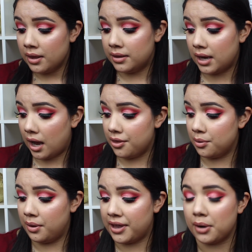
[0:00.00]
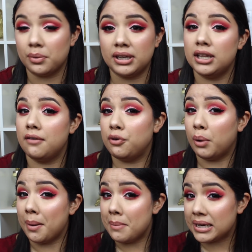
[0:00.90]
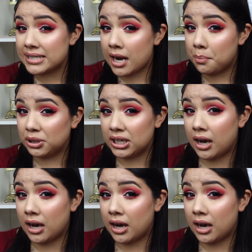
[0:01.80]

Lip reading: The other one that I really love, if you want to mix it up with the